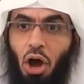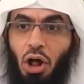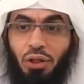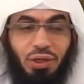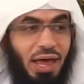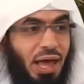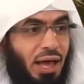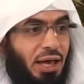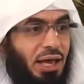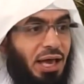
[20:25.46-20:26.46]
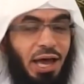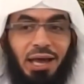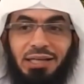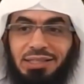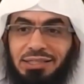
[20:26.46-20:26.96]
All that.
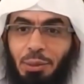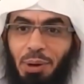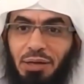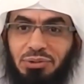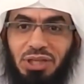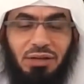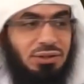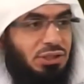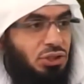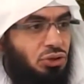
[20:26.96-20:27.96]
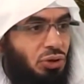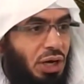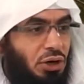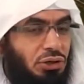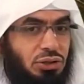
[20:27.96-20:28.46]
And he says about himself, he
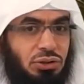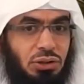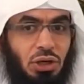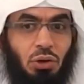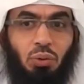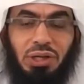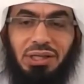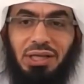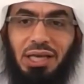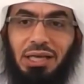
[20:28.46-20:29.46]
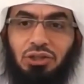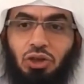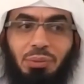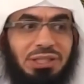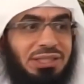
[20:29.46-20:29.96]
struggles with niyyah
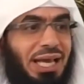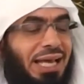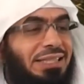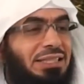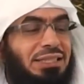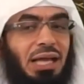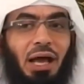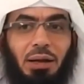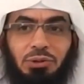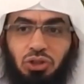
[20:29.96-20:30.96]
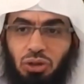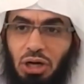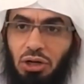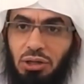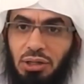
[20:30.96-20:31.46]
so much that it's the
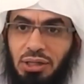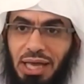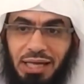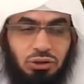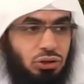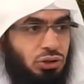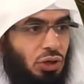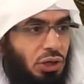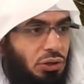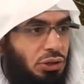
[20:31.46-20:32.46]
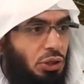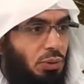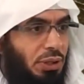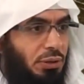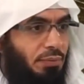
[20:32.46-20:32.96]
struggle that he has to struggle and
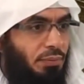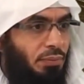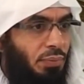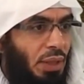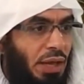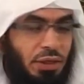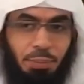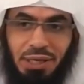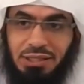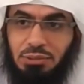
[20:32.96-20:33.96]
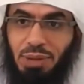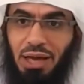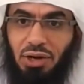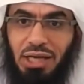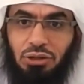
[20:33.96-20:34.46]
deal with. The biggest
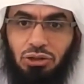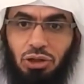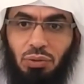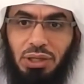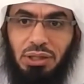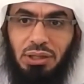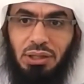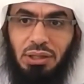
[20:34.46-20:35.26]
matter he had to deal with.